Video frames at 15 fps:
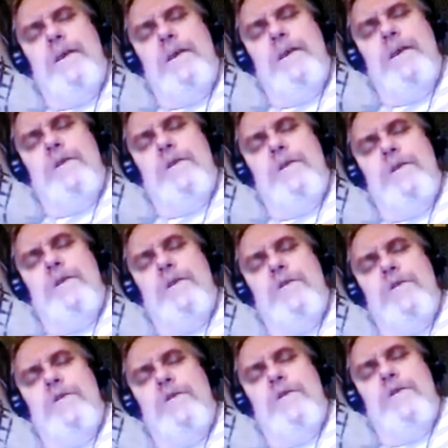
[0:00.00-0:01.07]
We want
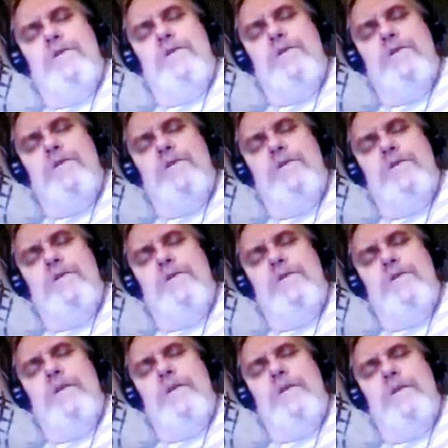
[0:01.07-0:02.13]
you
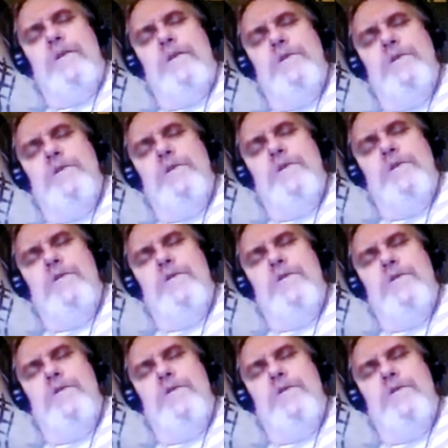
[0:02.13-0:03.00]
to